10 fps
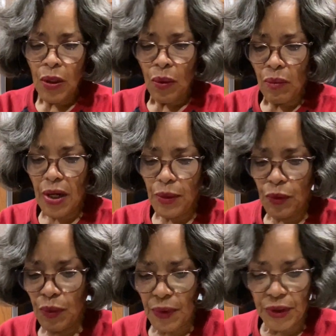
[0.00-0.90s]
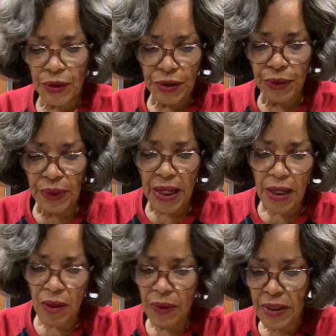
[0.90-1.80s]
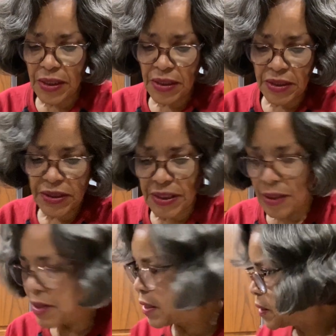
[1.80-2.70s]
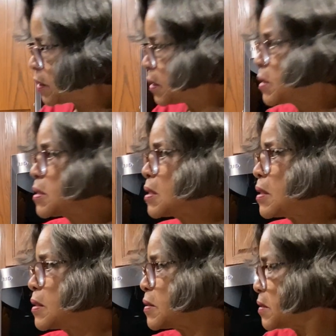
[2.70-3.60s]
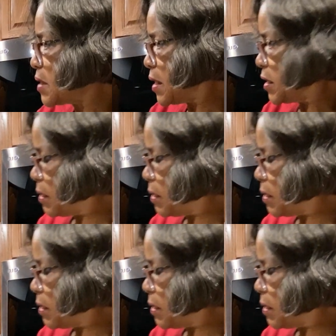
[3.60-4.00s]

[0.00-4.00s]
what we want to do now is, I got me